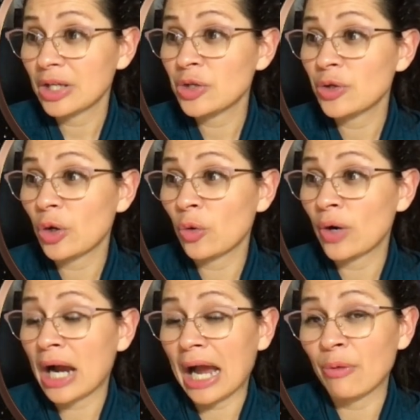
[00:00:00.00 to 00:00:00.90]
you
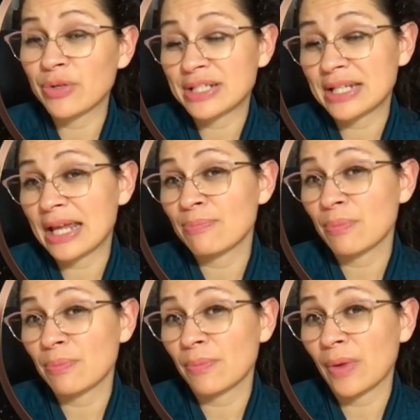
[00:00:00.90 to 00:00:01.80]
know, I would
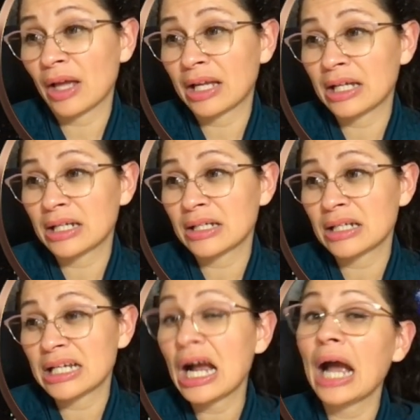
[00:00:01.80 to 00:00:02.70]
say
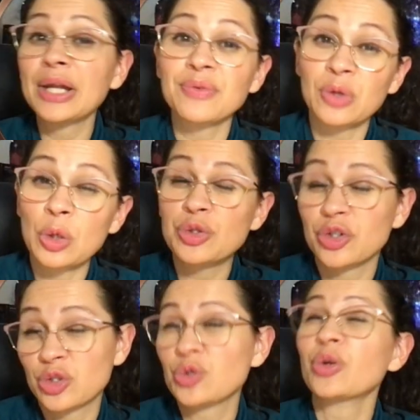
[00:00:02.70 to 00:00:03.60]
kind of close,
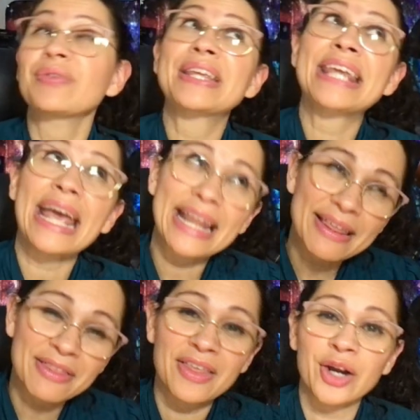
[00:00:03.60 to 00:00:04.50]
or sort of
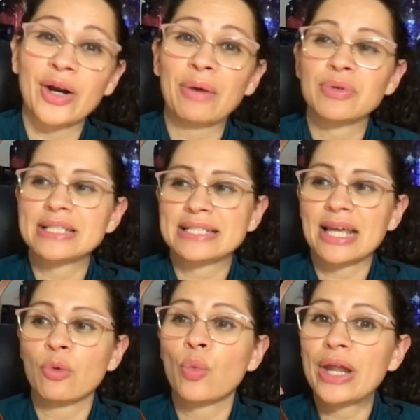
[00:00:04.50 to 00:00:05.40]
getting there, I would
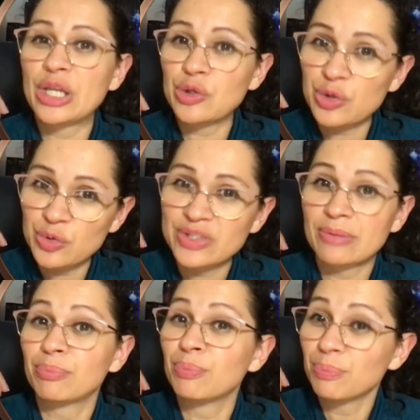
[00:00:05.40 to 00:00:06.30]
say, when you do
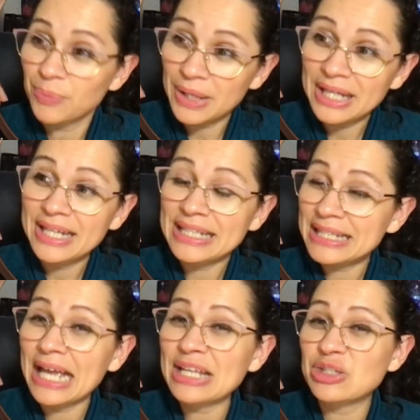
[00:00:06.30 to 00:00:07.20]
some
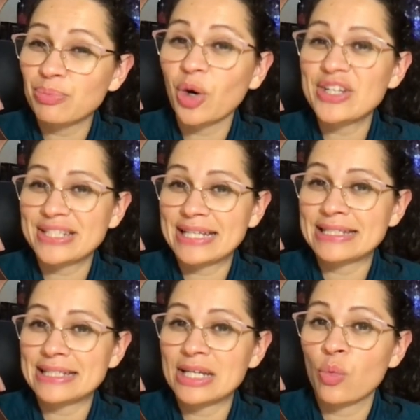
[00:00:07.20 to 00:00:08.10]
nice
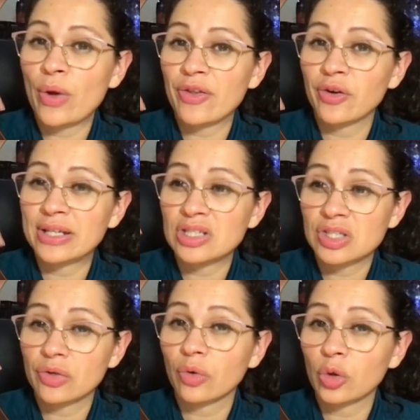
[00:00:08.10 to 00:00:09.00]
processing, whether in
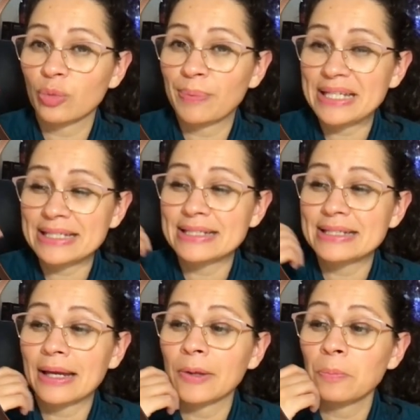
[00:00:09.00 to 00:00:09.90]
serial or
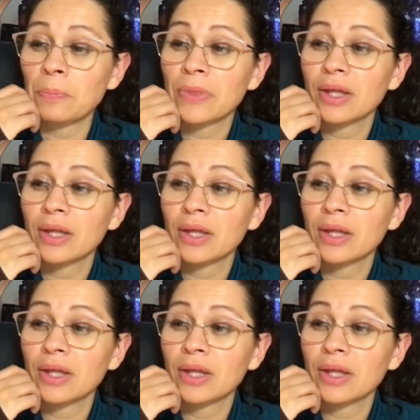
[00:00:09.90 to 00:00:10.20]
PixInsight,